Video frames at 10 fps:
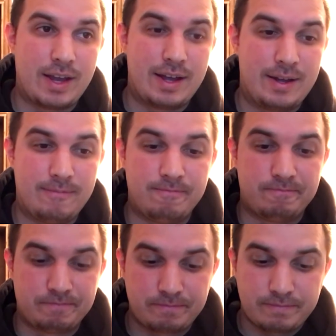
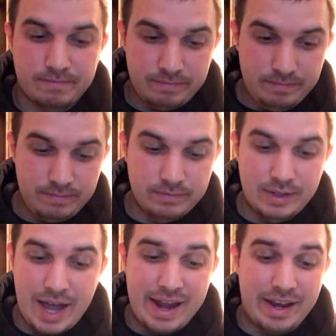
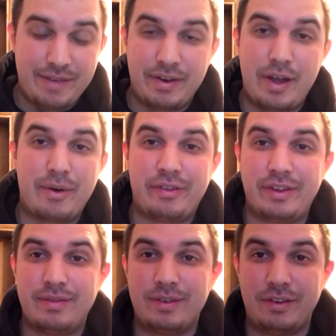I didn't even notice
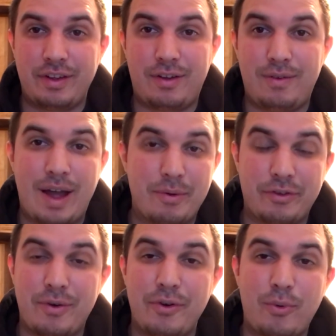it until I
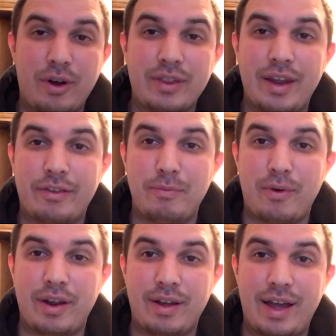was going to work the next
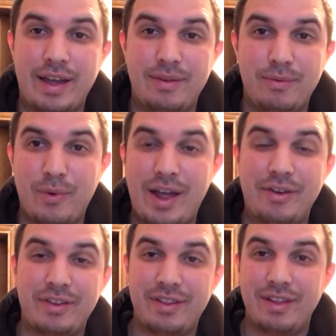morning. I went
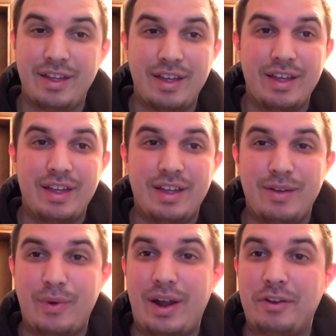out
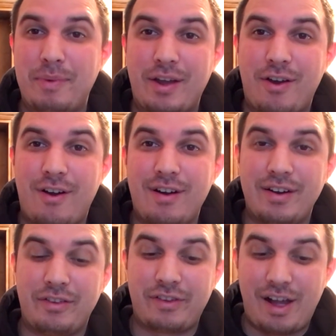to my car
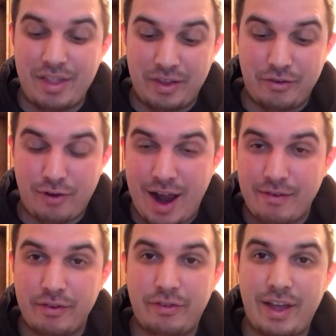and saw that the
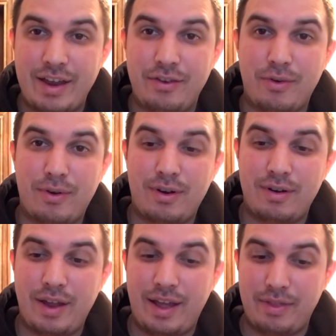driver's side
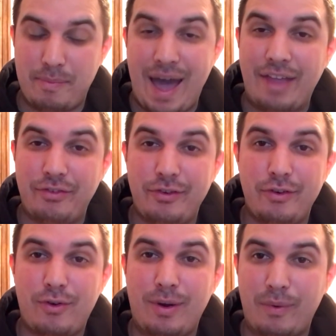door and the passenger
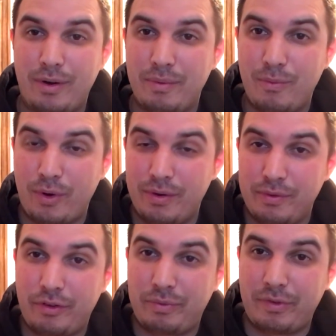door were
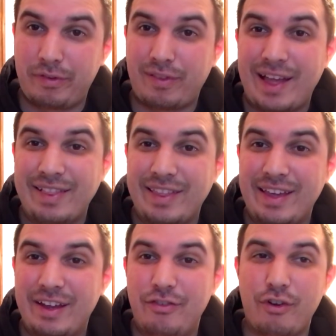just
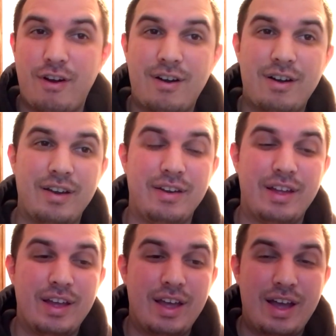slightly ajar, and
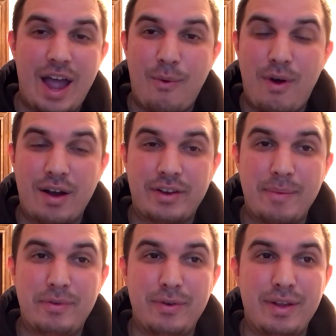I walked
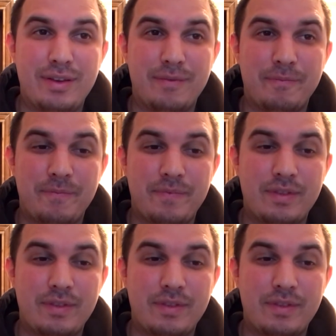up to it, and